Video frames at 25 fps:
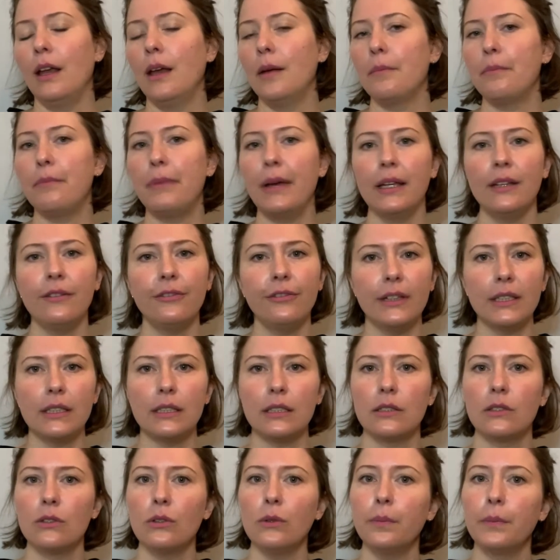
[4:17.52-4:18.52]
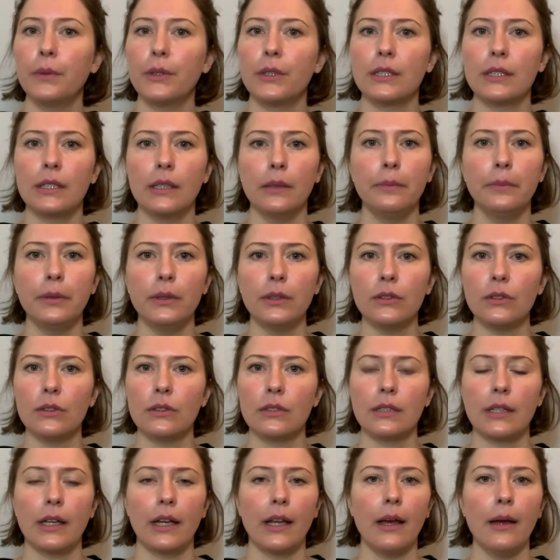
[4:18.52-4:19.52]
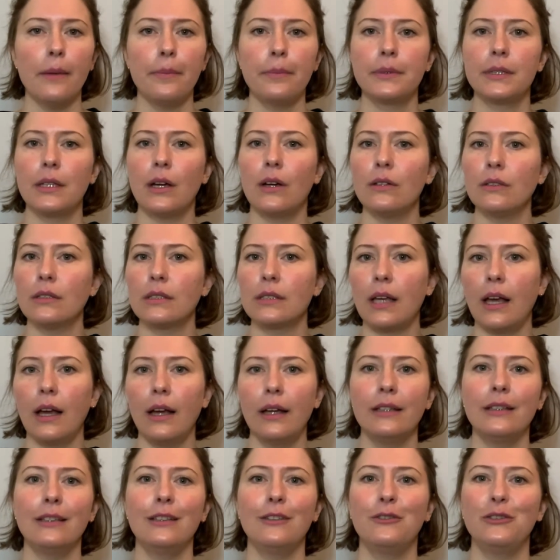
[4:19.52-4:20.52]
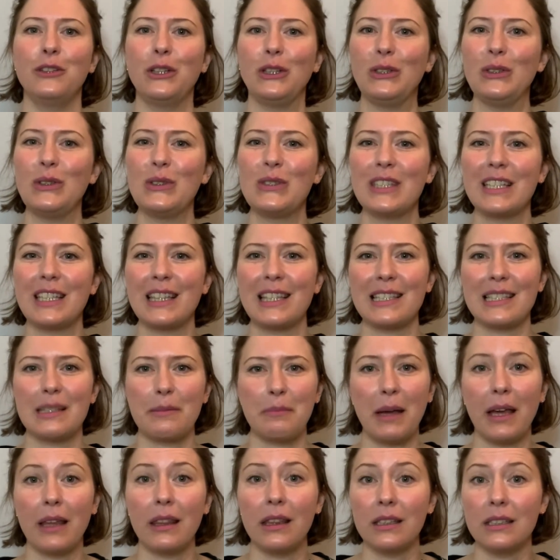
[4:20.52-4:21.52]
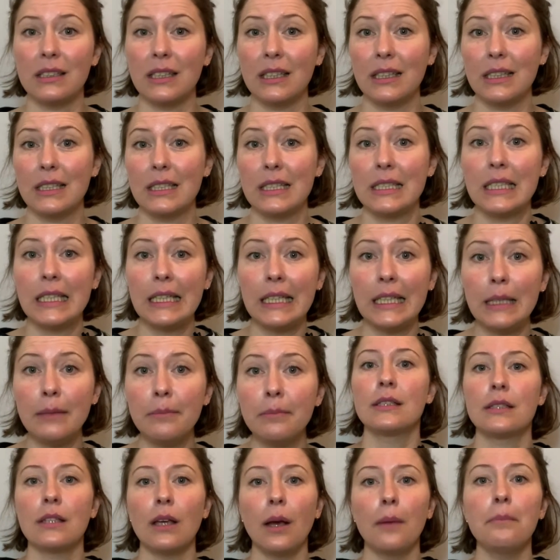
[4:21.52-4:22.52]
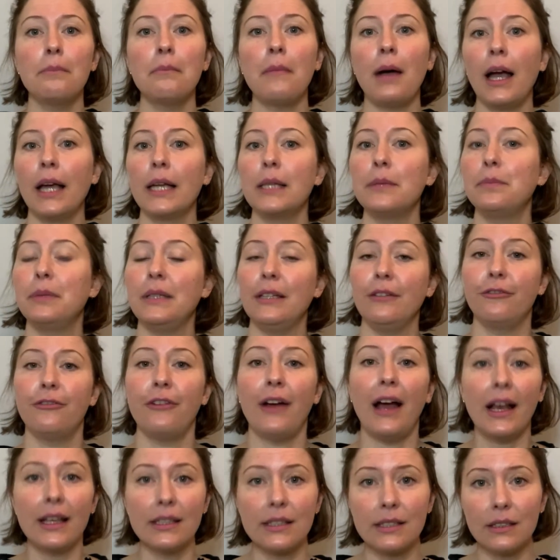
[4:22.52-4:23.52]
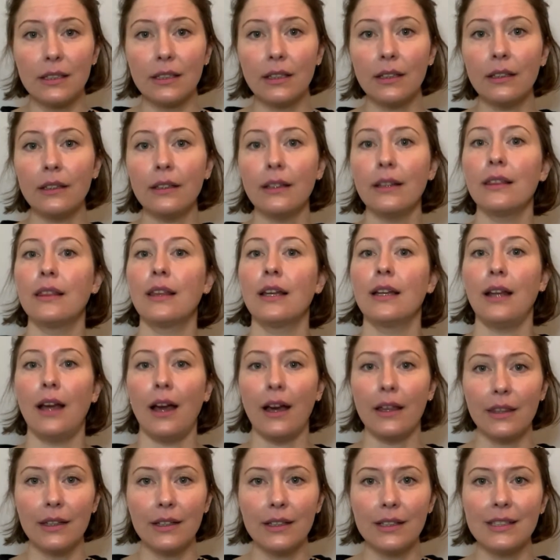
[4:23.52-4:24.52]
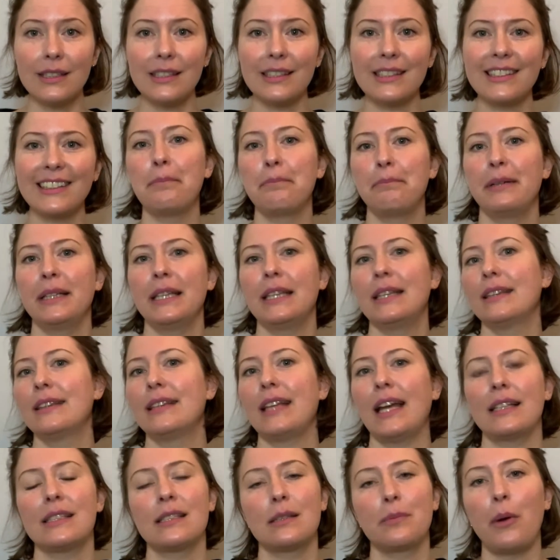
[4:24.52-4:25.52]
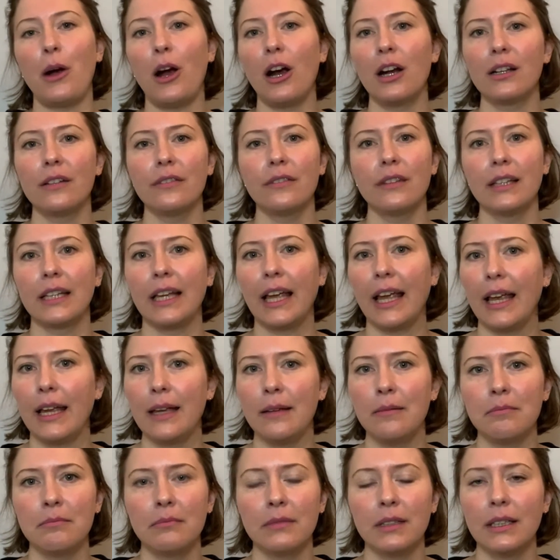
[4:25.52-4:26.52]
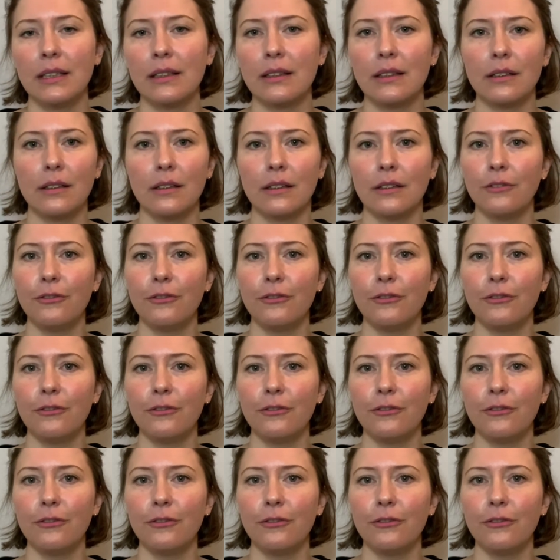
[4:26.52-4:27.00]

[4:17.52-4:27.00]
Benefit, it's super simple to set up. Downside, if you're using this method in the team, some might be faster than others, but that's part of the game. The